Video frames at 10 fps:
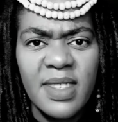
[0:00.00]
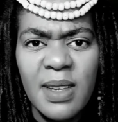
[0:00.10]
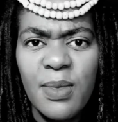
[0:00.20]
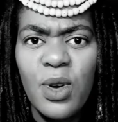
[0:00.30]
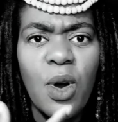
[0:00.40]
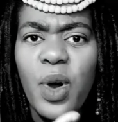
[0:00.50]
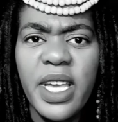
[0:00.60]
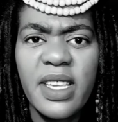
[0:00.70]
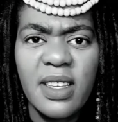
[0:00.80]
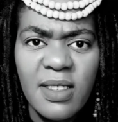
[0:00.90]

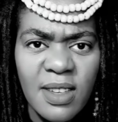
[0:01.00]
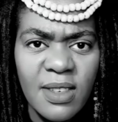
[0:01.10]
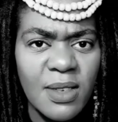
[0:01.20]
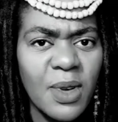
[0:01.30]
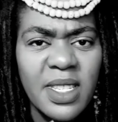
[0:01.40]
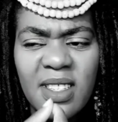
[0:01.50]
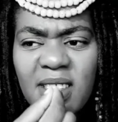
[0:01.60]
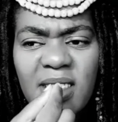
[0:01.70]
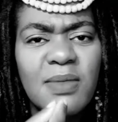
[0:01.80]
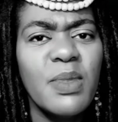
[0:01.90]
You know, what is
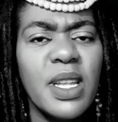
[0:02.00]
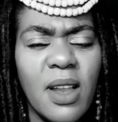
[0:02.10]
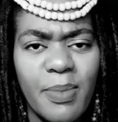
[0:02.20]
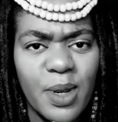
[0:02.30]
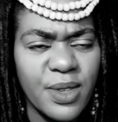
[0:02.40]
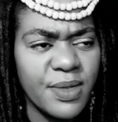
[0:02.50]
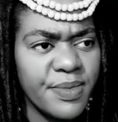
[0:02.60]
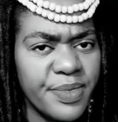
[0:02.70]
this smell about?